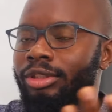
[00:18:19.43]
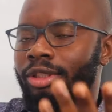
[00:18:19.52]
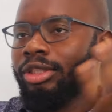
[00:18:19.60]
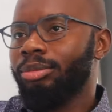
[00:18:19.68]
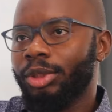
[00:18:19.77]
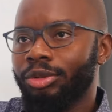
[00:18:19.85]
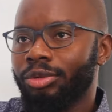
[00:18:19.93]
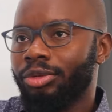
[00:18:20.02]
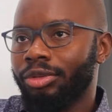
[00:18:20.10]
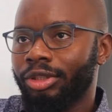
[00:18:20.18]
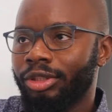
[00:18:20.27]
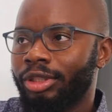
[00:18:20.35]
in
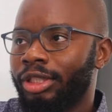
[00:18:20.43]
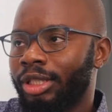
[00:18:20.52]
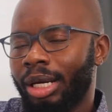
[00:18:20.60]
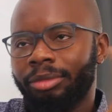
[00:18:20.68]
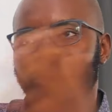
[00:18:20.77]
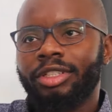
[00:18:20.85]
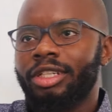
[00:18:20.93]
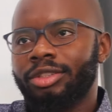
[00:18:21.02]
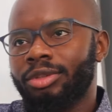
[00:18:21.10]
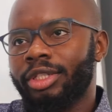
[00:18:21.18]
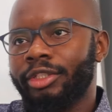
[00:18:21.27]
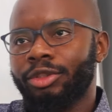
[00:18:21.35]
Maiduguri, and before it gets
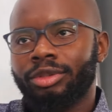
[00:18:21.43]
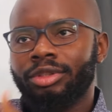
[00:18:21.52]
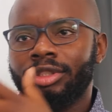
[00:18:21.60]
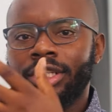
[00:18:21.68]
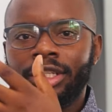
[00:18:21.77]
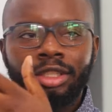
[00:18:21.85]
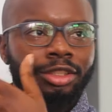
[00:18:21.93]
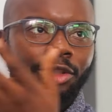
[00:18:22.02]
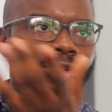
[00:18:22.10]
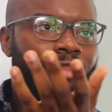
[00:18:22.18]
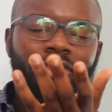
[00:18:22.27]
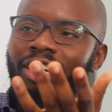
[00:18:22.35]
to Lagos, it
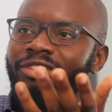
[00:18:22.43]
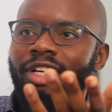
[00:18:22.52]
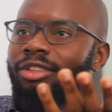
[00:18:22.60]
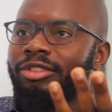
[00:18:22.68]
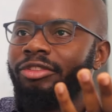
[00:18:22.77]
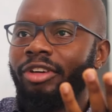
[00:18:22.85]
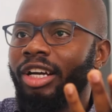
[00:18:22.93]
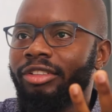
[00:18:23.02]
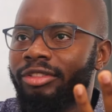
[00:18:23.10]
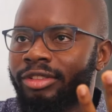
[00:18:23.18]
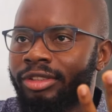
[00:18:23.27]
turns to 5,005.